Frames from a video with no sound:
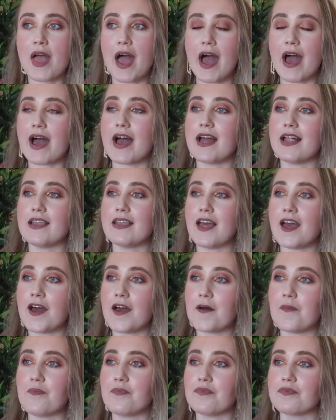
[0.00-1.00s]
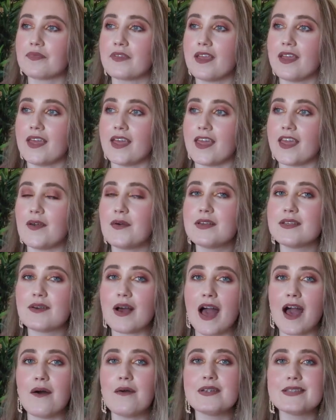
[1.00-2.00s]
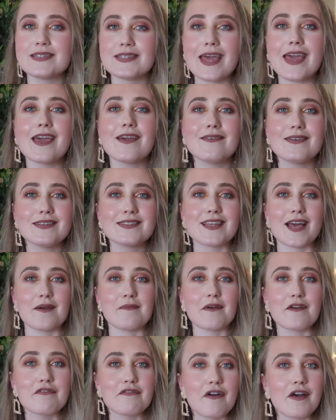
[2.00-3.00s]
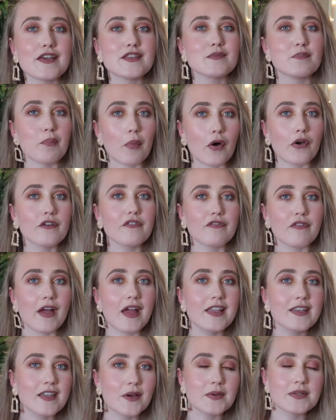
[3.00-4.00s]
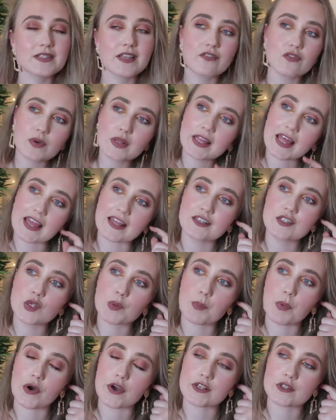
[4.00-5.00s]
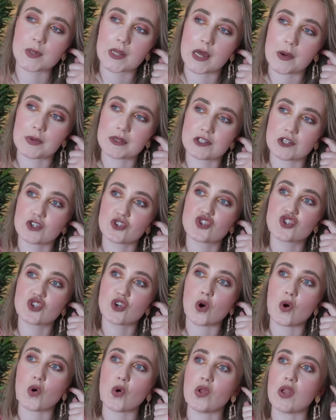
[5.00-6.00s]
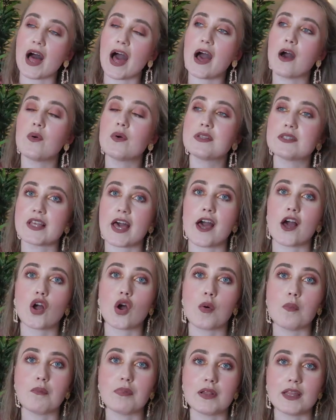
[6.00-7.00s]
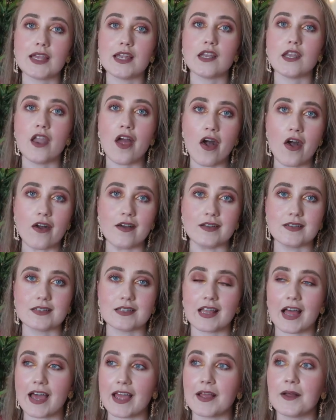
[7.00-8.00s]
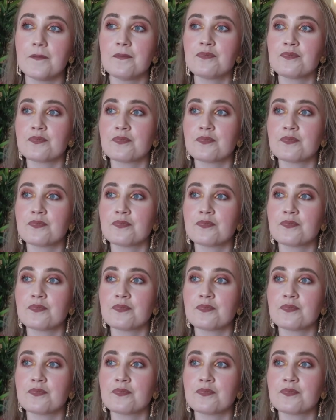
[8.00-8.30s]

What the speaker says: and I would say he was like my first boyfriend. I was never really into boys when I was at school. I was like a complete nerd, like